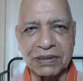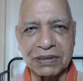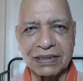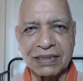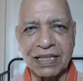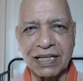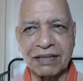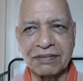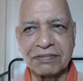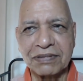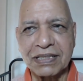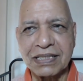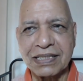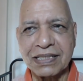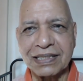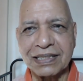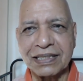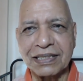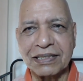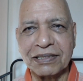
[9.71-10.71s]
this lovely
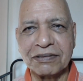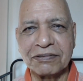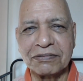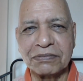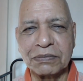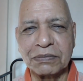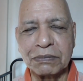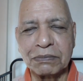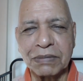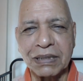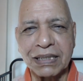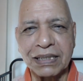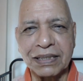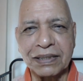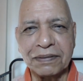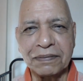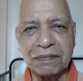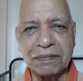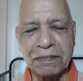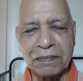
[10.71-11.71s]
city of
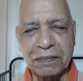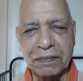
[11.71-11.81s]
Mumbai.